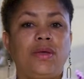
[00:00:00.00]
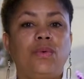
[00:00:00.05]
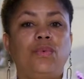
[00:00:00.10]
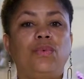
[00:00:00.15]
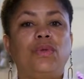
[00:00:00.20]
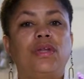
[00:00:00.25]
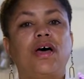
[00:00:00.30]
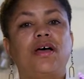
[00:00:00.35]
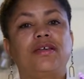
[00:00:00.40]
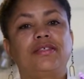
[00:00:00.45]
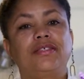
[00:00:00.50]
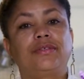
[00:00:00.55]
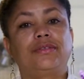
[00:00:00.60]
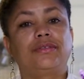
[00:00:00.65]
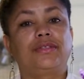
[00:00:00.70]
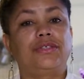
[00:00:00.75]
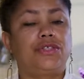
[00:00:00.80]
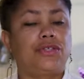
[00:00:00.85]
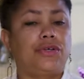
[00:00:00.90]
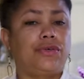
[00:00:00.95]
We'll also
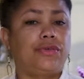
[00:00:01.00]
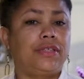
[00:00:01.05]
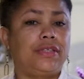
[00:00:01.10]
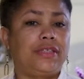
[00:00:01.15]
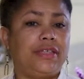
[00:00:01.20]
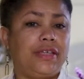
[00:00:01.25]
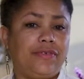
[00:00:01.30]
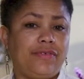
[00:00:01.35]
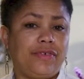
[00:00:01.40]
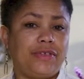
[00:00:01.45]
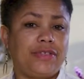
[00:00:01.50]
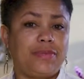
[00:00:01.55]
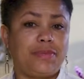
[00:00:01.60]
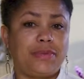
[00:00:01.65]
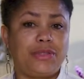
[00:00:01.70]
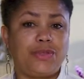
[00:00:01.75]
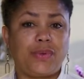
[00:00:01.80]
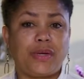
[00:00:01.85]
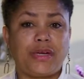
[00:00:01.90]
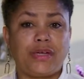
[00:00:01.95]
discern the difference
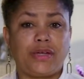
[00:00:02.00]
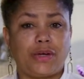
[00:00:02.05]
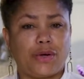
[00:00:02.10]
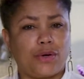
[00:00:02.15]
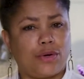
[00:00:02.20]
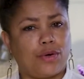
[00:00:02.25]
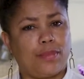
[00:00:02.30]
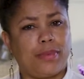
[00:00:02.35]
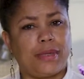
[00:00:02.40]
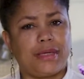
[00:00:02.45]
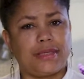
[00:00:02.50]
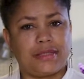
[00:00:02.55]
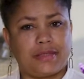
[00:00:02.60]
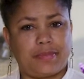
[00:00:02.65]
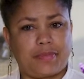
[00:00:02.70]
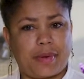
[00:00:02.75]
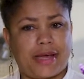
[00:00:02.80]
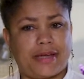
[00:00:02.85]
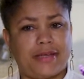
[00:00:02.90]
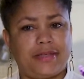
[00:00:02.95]
between an herb and a
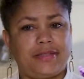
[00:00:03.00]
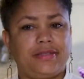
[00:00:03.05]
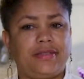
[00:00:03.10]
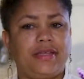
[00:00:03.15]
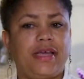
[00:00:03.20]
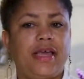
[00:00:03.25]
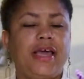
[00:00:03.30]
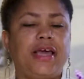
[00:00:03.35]
spice